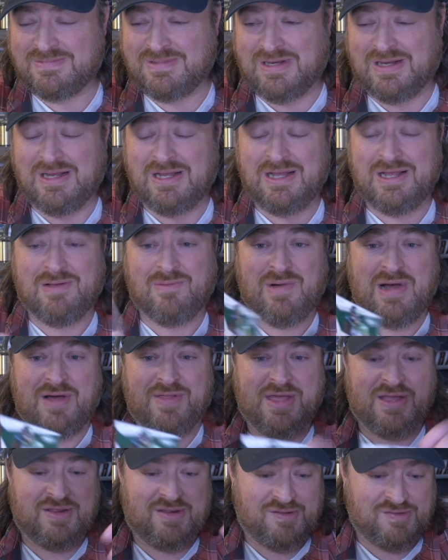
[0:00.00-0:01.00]
Ah, uh, wow,
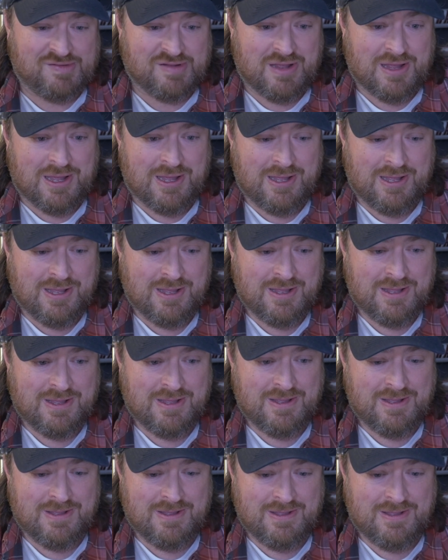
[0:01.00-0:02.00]
that is uh,
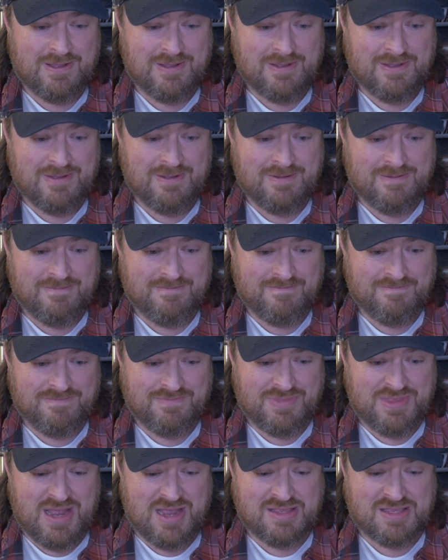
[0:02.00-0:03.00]

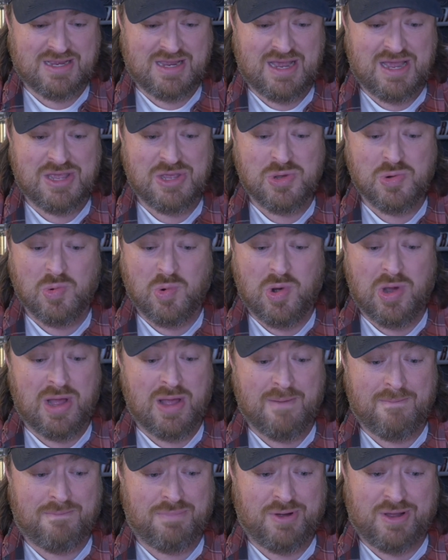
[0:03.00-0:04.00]
not the guy you want,